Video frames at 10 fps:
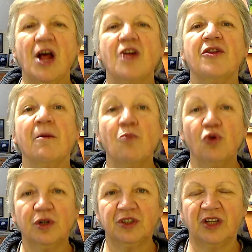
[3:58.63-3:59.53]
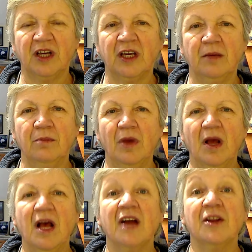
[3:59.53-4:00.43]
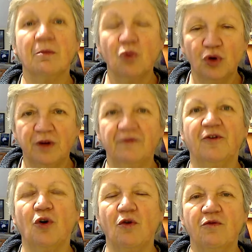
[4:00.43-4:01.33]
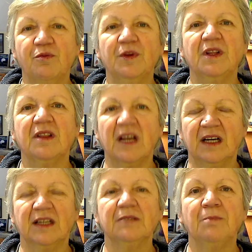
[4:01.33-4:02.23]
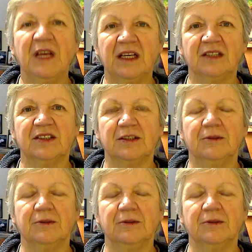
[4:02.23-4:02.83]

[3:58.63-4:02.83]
the more time and the more involvement that makes.